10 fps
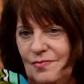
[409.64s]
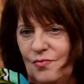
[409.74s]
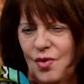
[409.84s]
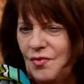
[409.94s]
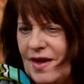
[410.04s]

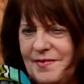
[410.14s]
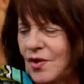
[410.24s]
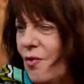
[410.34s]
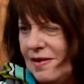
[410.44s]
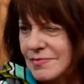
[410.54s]
what their
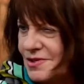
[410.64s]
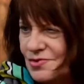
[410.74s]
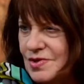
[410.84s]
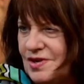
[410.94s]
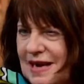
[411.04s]

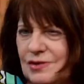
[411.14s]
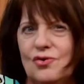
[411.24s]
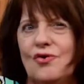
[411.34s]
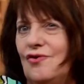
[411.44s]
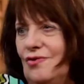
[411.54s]
requirements were at
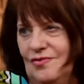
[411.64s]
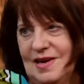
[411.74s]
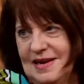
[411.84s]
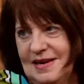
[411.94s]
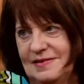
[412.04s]
all,
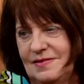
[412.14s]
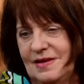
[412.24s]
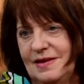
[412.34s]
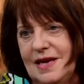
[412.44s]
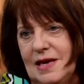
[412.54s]
really. The
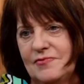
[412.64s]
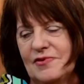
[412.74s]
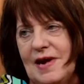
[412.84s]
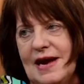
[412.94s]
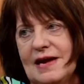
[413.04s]
leap
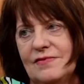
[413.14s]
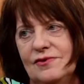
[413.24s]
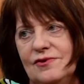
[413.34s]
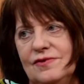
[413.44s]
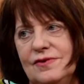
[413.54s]
from A
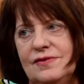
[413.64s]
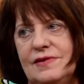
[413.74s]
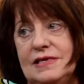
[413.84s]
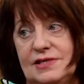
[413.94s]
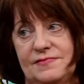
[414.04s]
level
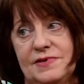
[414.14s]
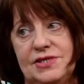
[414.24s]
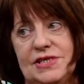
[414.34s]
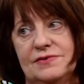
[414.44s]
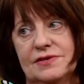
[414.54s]
into
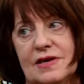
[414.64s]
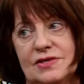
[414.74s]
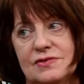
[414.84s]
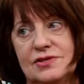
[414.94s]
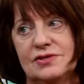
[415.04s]
first year
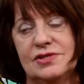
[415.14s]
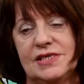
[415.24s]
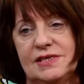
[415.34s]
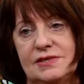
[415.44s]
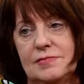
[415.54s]
undergraduate
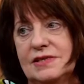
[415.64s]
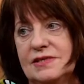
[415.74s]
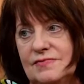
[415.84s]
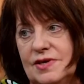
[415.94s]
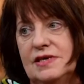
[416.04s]
study is
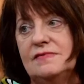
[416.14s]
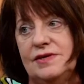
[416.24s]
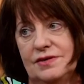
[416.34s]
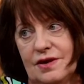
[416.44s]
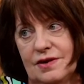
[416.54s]
massive wherever
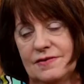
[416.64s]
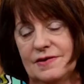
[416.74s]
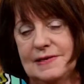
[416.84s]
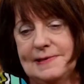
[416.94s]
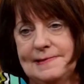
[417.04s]
you go.
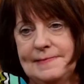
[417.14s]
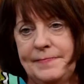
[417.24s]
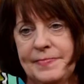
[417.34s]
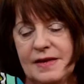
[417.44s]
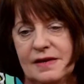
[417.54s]

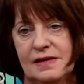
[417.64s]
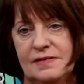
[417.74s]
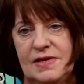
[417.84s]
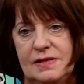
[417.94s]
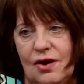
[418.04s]

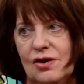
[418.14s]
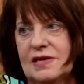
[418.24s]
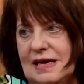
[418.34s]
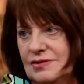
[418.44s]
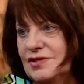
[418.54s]
In the
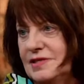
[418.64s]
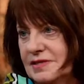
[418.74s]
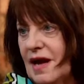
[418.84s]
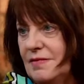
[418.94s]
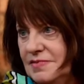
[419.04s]
hothouse that
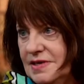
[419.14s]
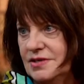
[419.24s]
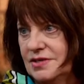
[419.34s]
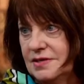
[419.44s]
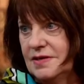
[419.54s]
is
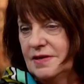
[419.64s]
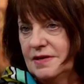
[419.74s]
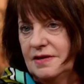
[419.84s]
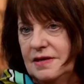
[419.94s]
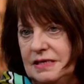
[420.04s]
Cambridge,
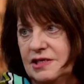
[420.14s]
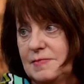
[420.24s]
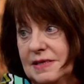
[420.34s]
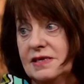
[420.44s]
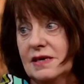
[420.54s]
it's
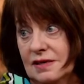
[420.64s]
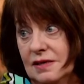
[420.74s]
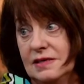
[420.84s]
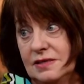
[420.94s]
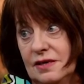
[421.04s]

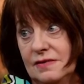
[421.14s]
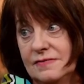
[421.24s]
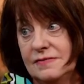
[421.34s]
spectacularly so.